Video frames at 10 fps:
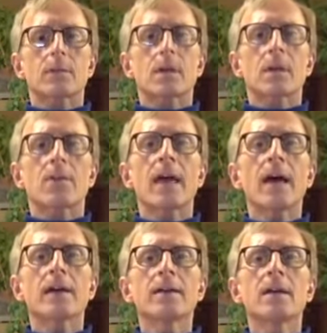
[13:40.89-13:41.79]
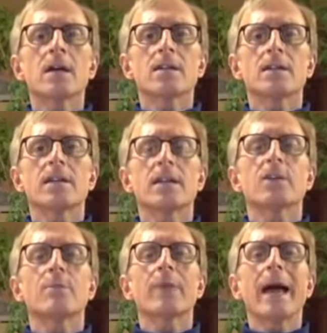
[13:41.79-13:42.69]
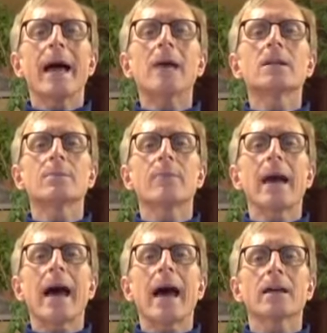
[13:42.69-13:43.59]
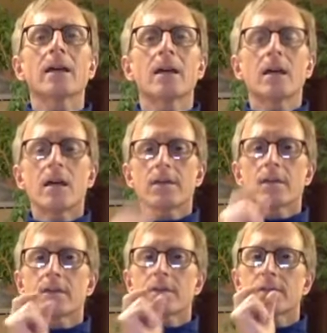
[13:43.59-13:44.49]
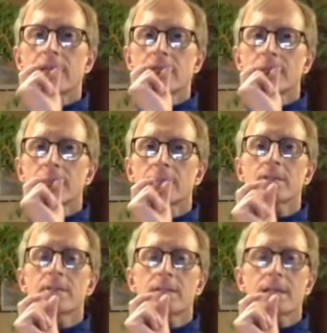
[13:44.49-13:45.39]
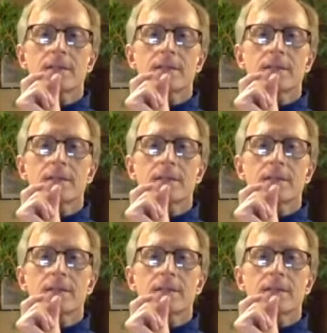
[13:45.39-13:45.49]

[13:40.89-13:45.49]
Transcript: Then to take your palate back, there's like a little disc.